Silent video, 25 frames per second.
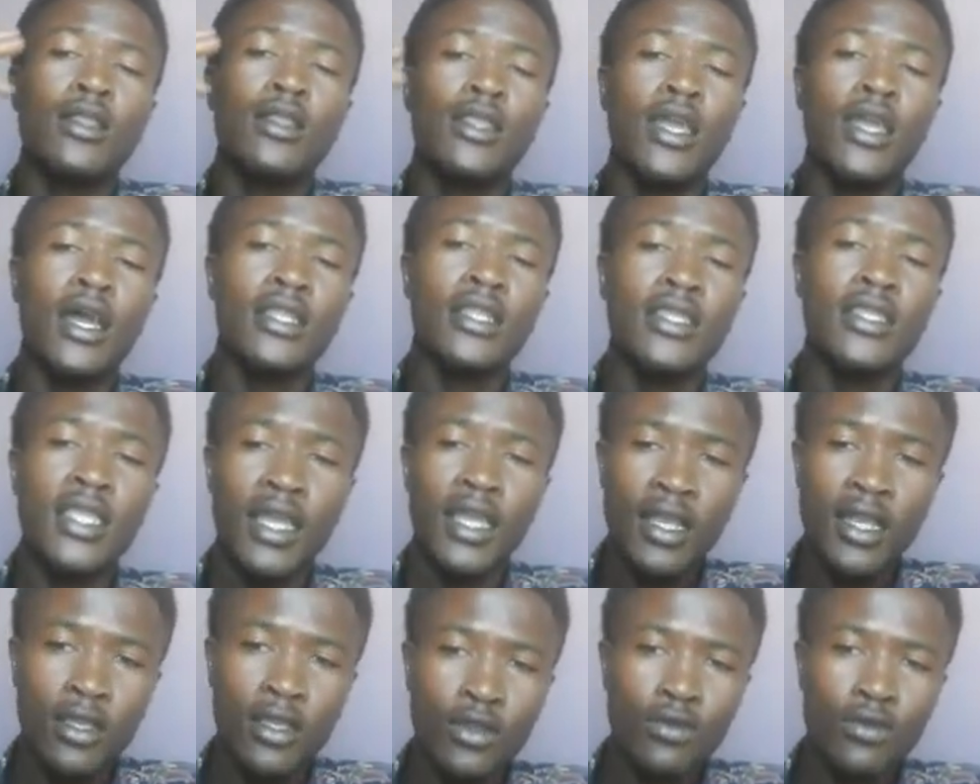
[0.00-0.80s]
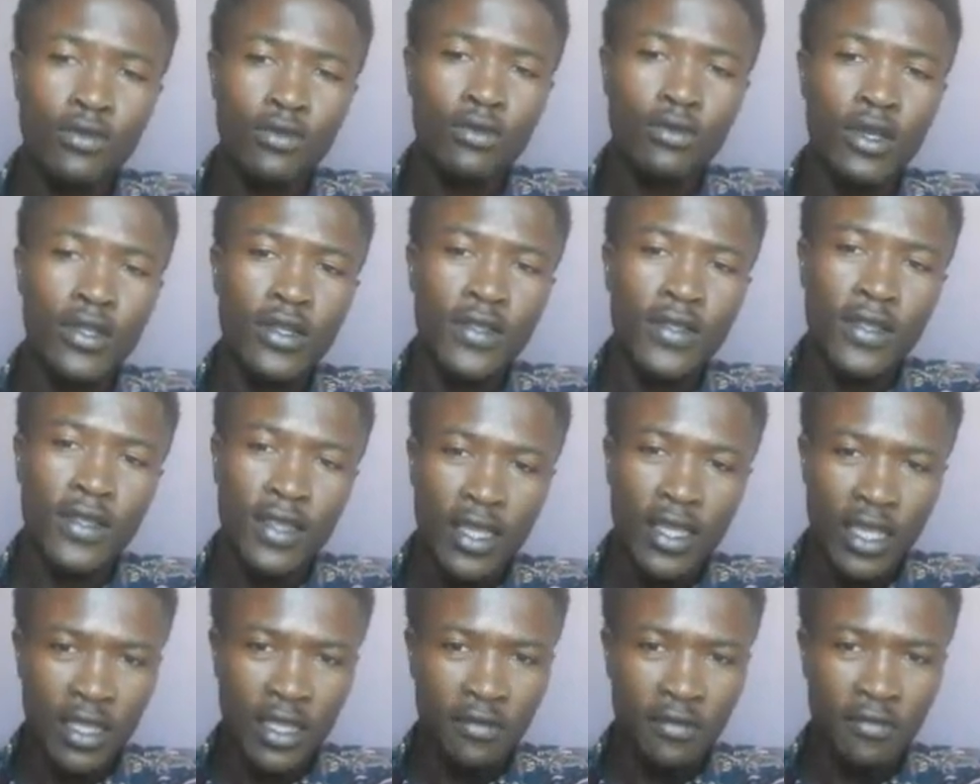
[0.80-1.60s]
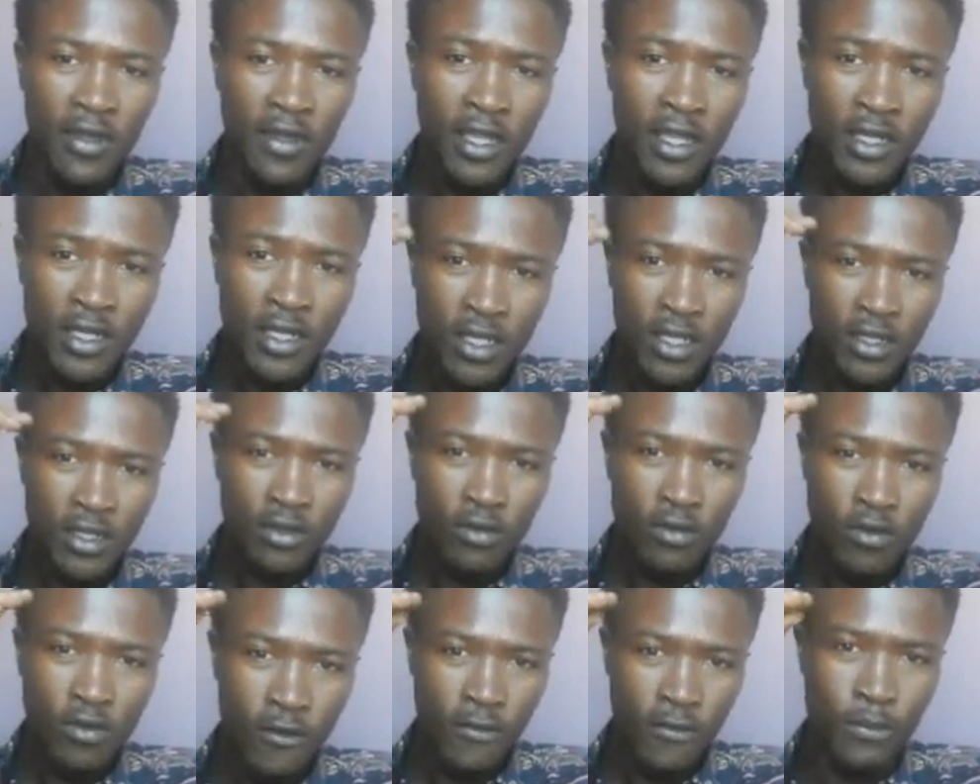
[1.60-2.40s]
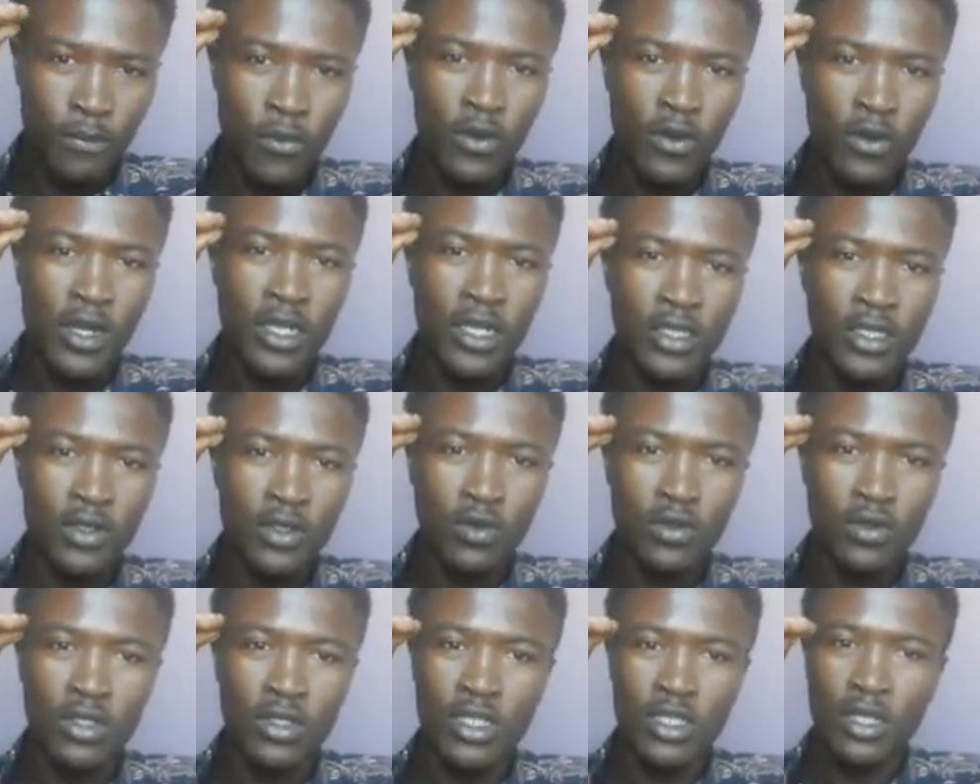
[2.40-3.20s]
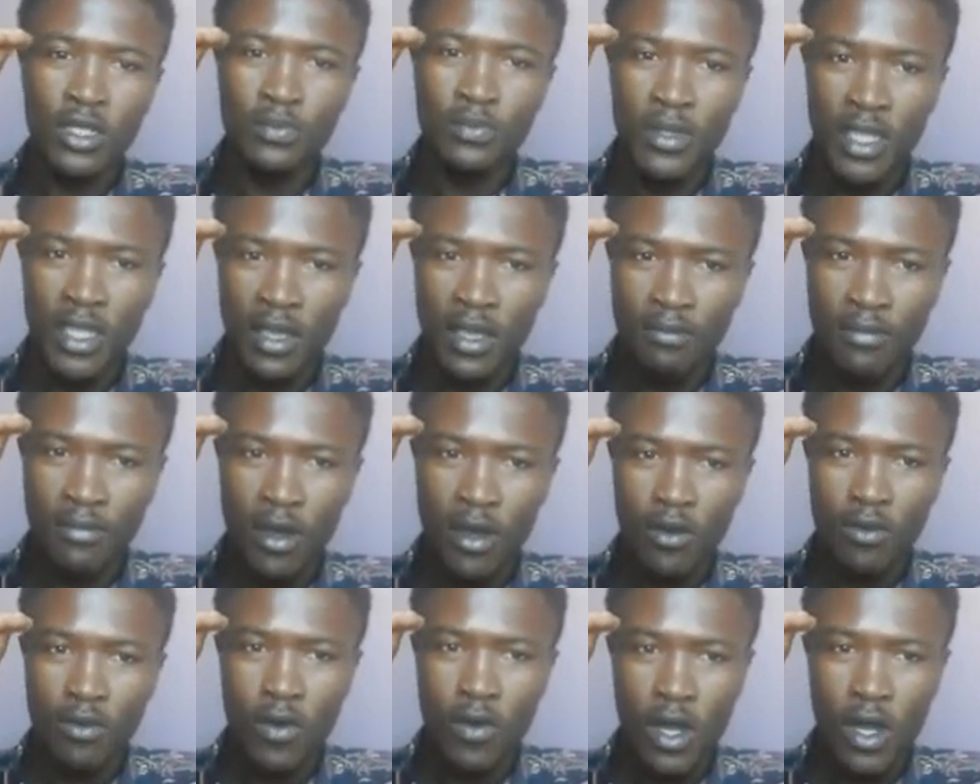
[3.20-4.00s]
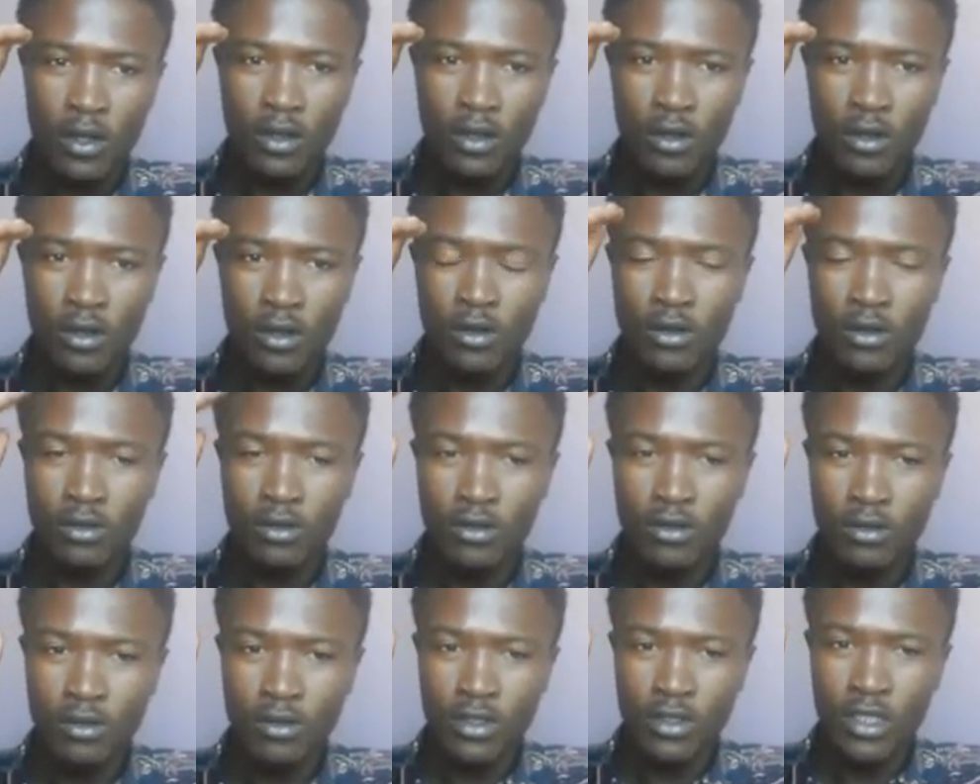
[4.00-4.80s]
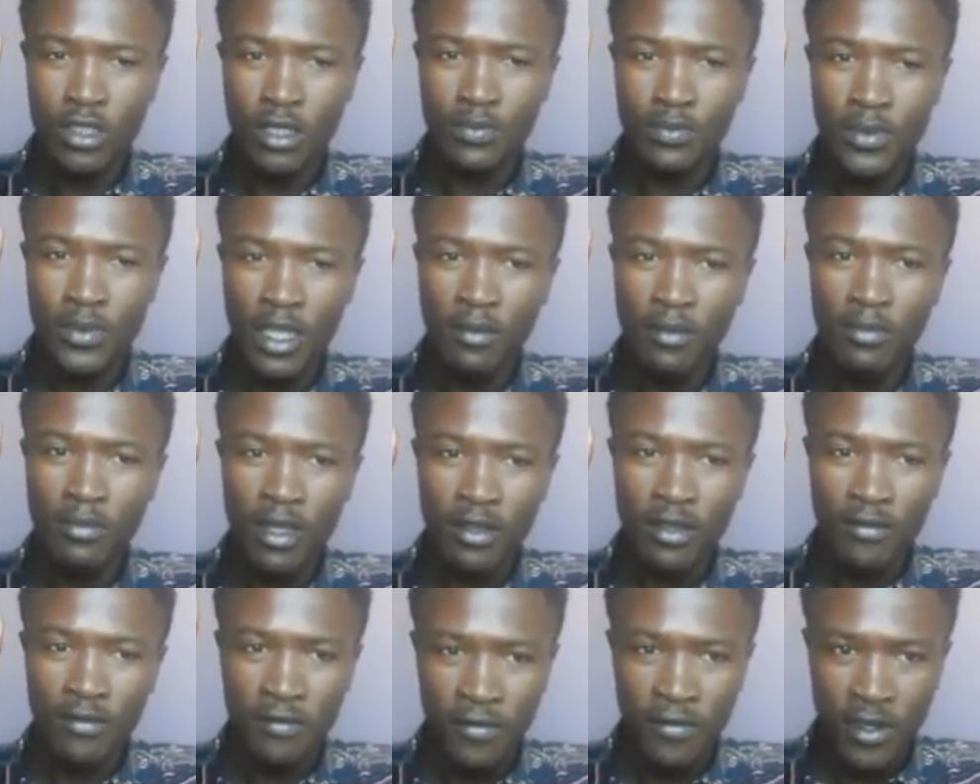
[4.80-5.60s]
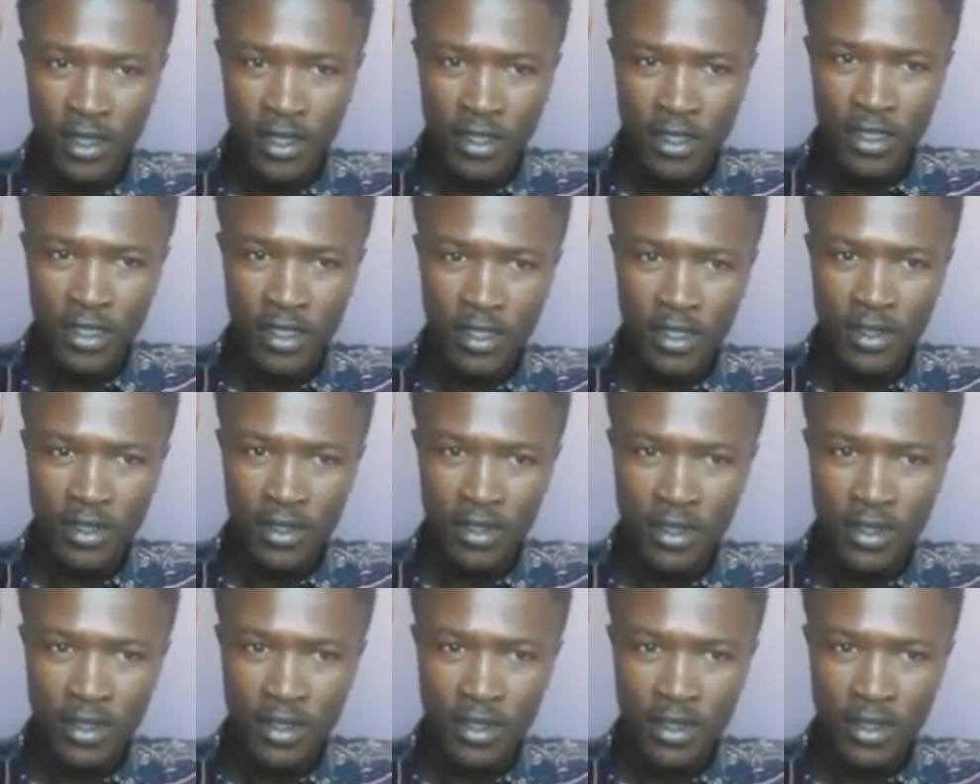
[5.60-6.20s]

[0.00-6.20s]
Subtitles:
They are telling you that the invasion of Poland on September the 1st,